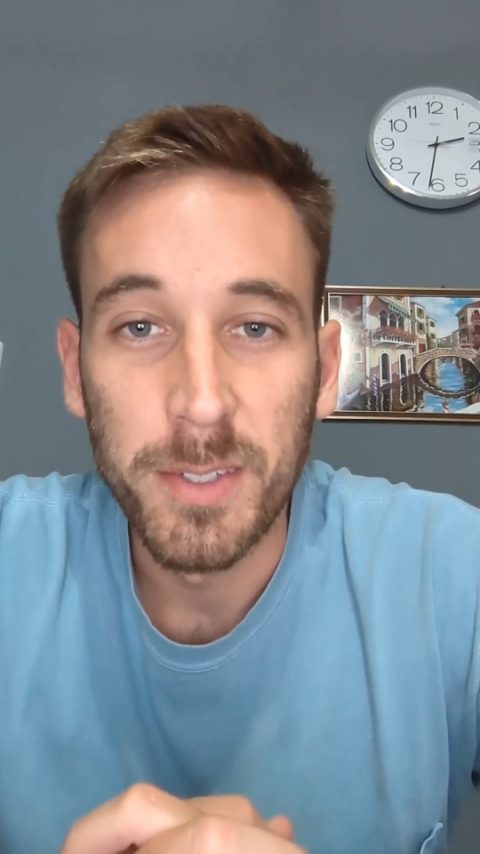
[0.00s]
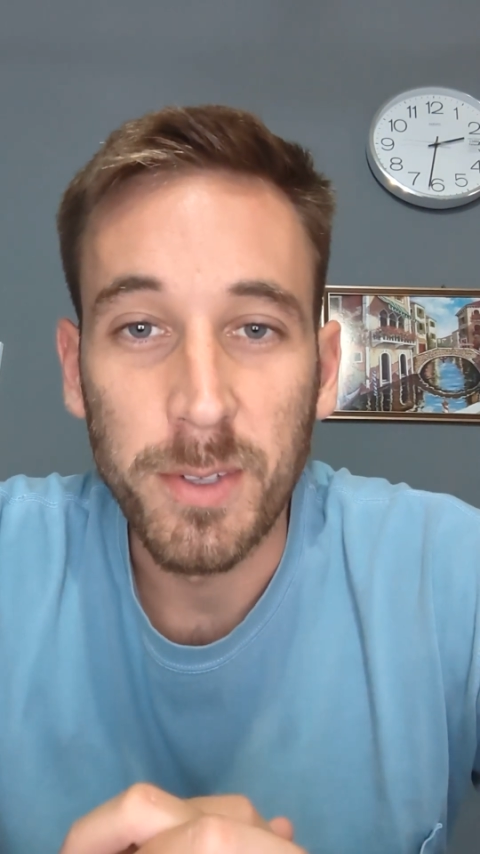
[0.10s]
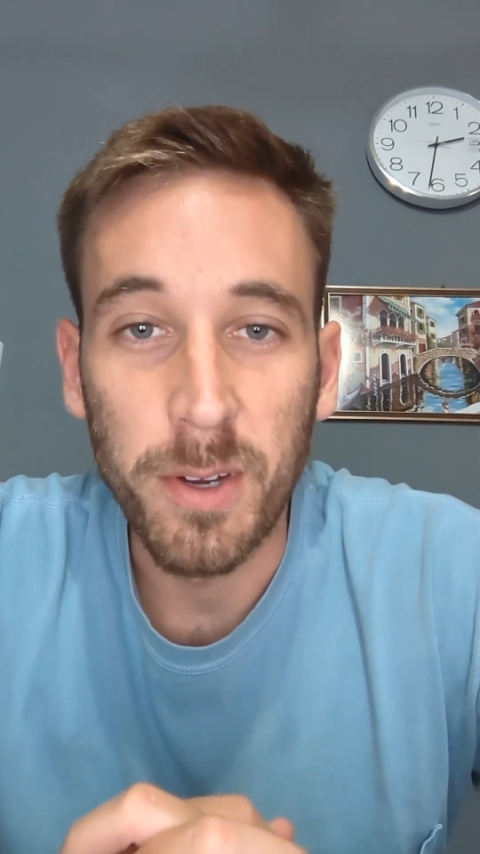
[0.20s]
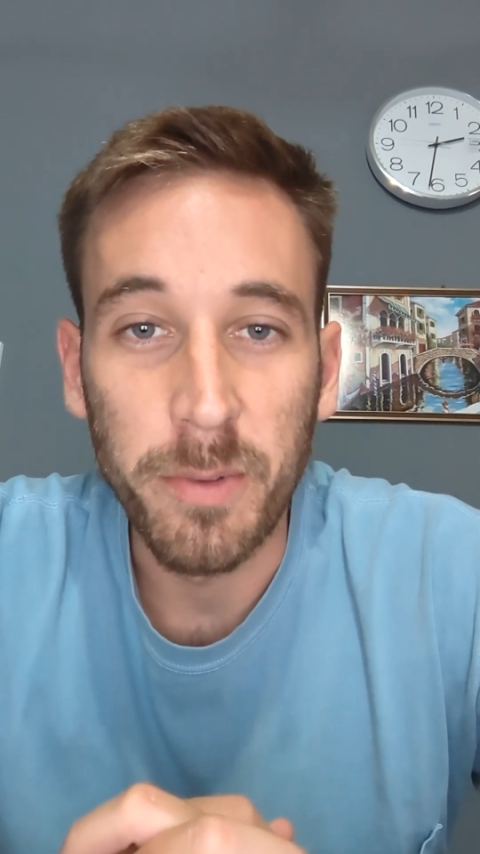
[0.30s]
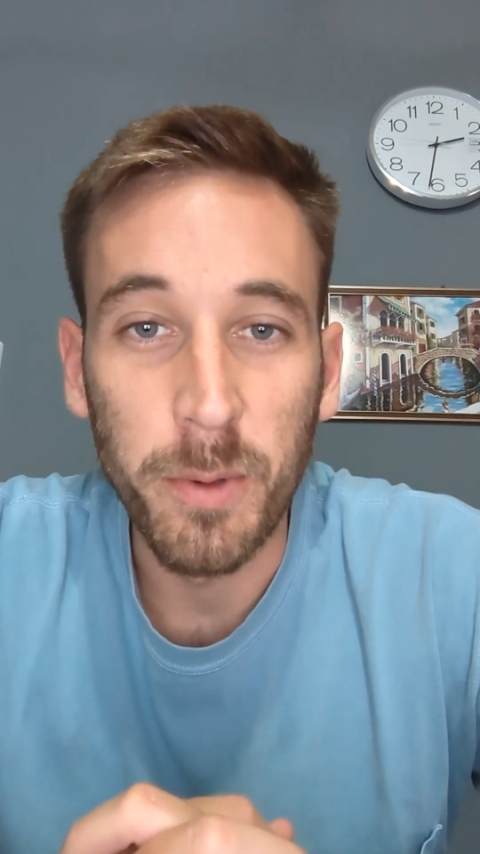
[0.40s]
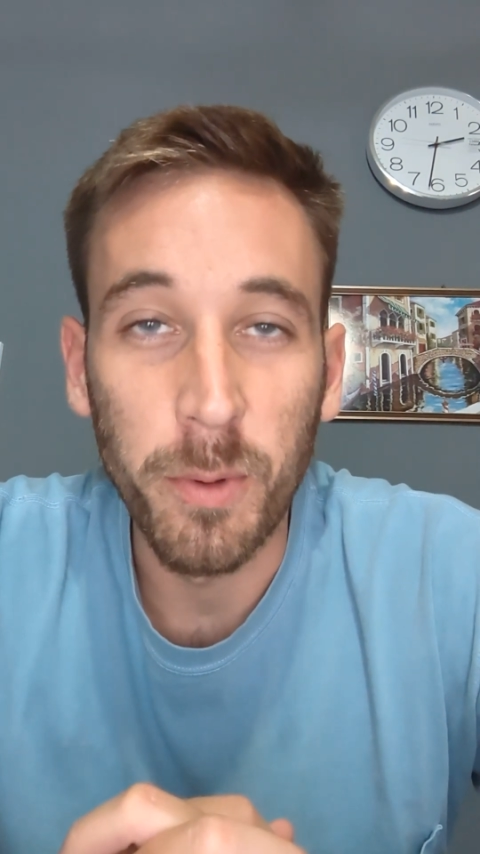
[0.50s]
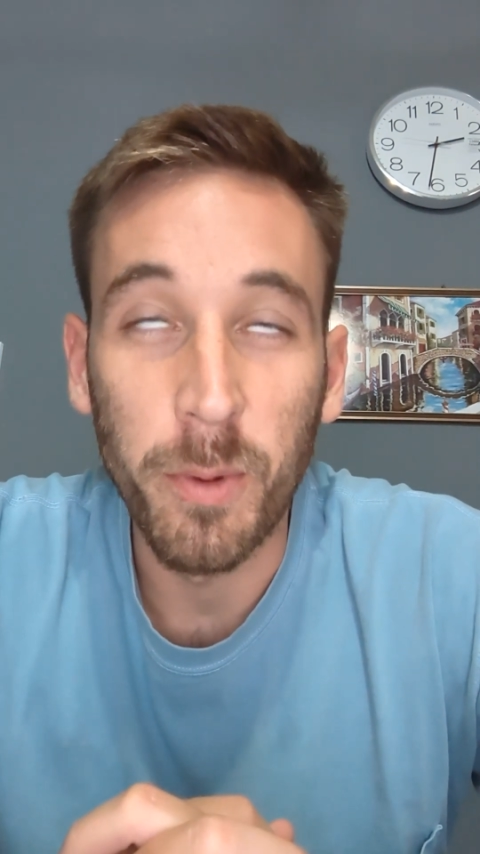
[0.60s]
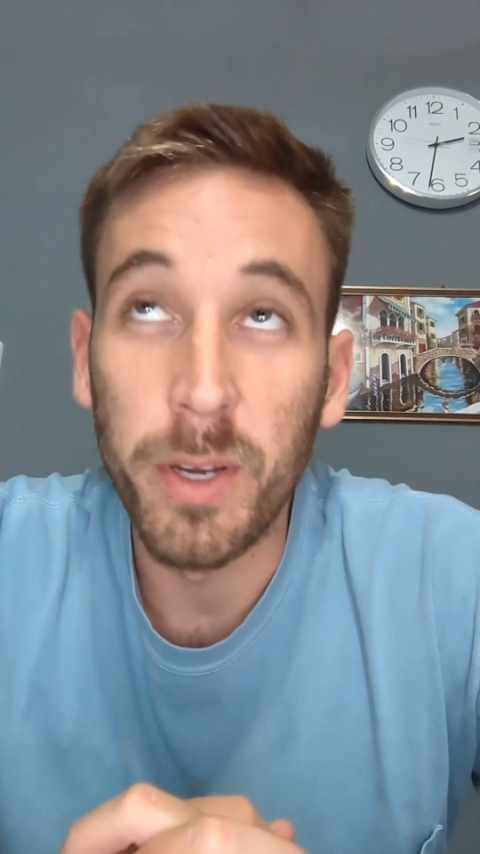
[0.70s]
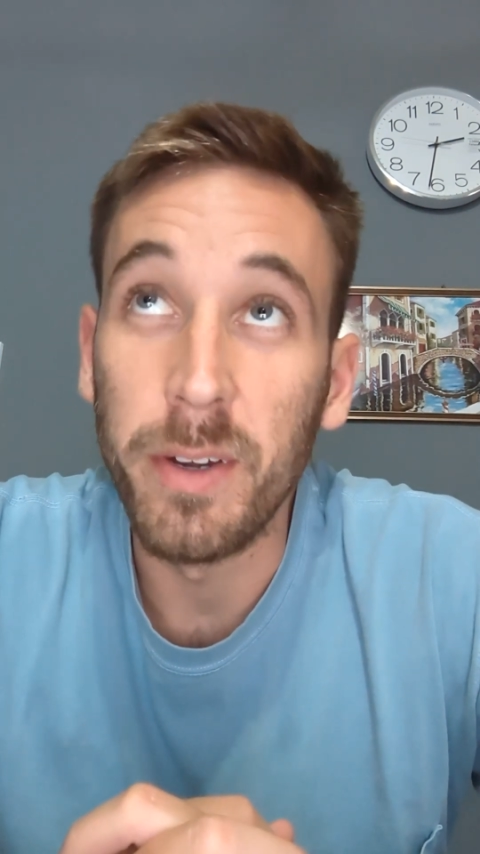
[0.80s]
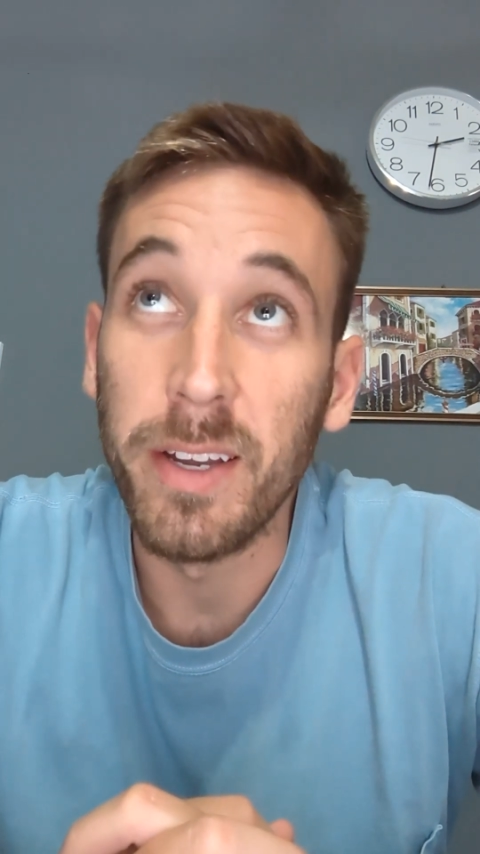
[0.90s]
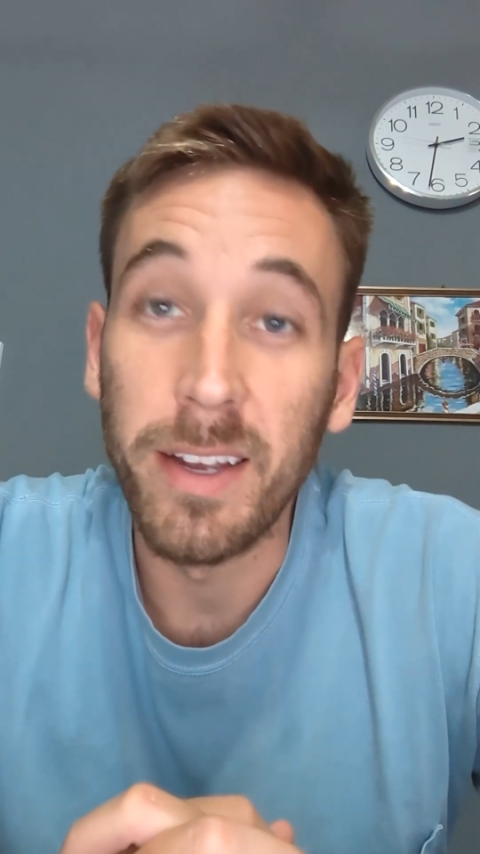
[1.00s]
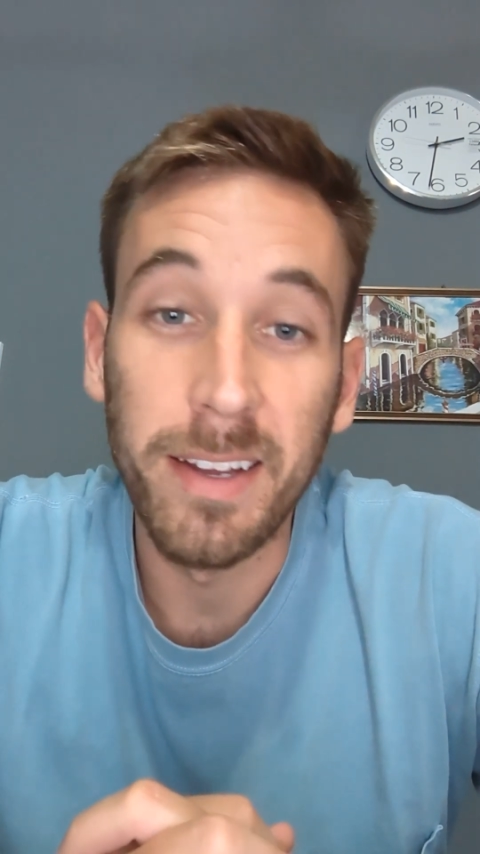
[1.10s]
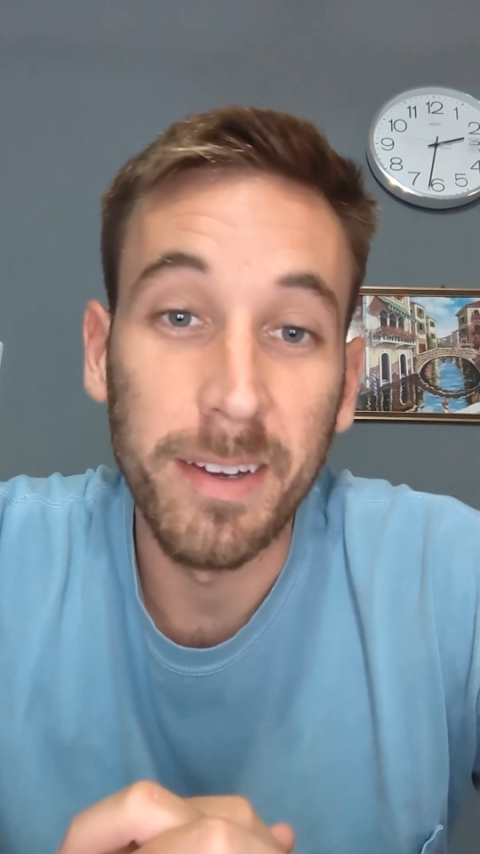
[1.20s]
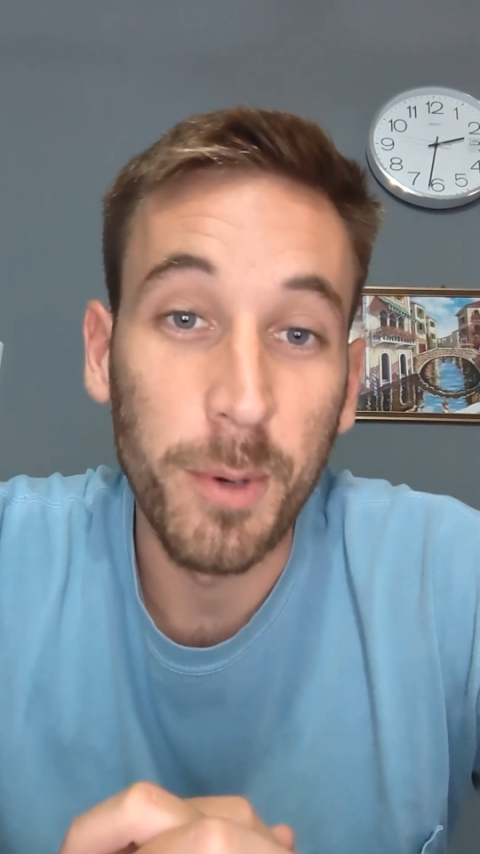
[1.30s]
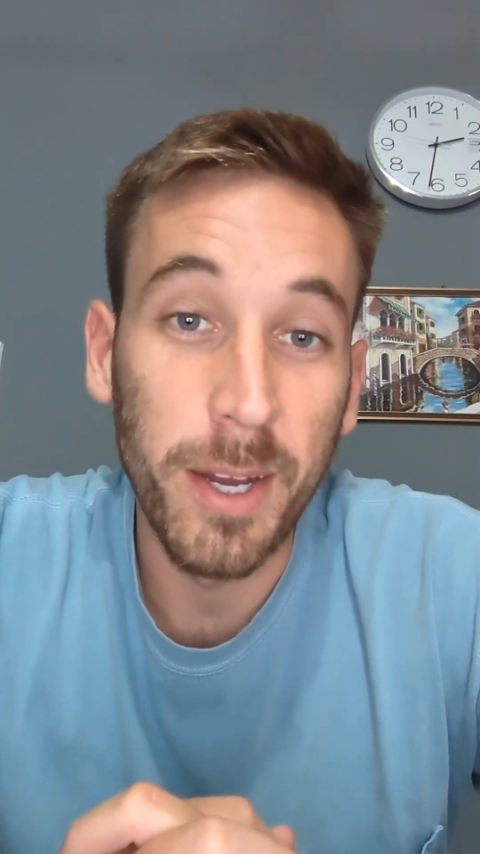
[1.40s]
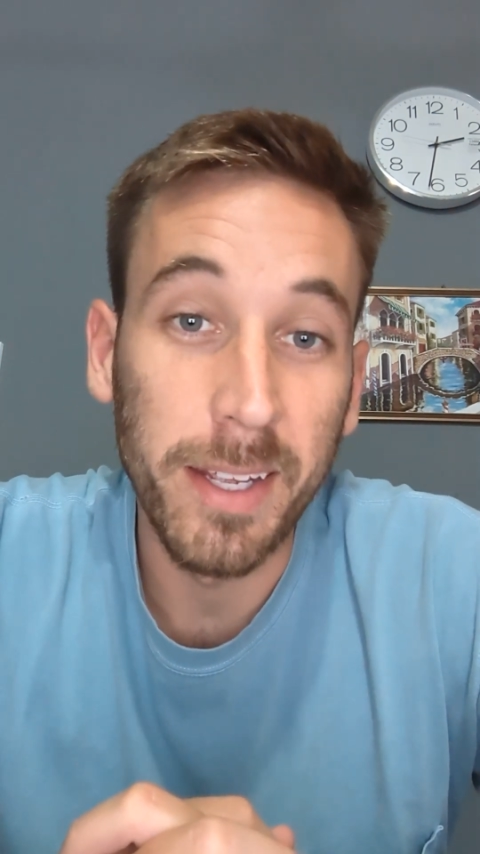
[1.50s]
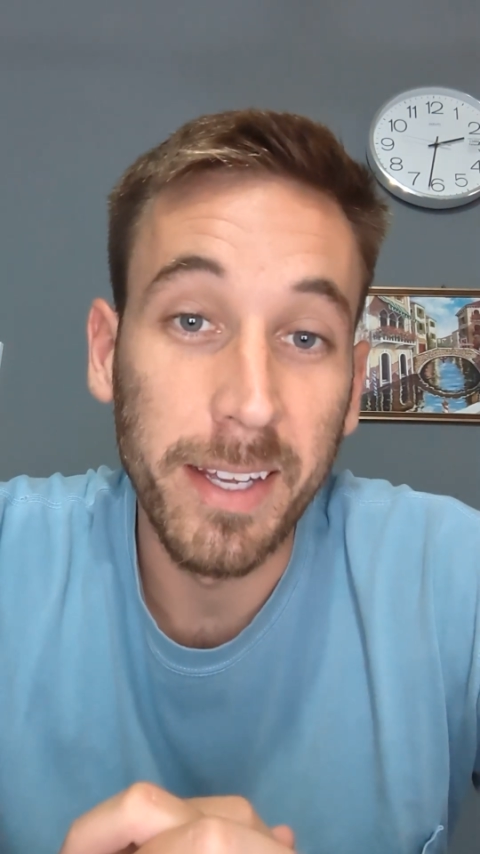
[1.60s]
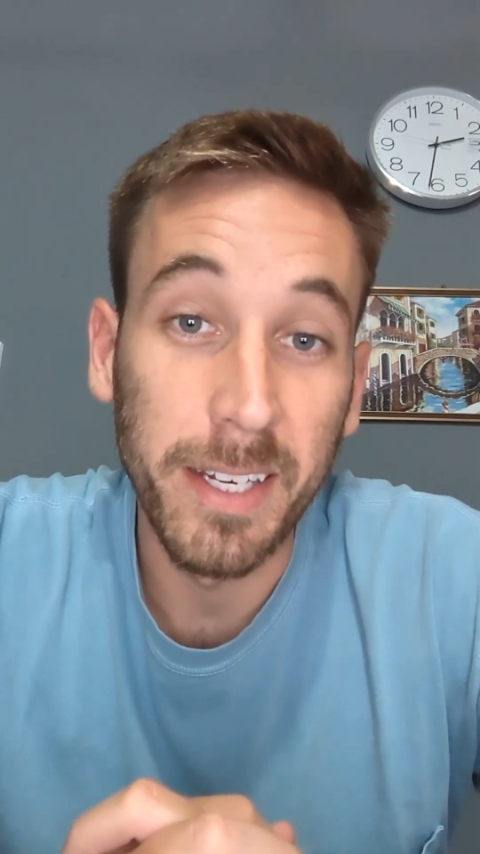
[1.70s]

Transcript: So if you were wondering why I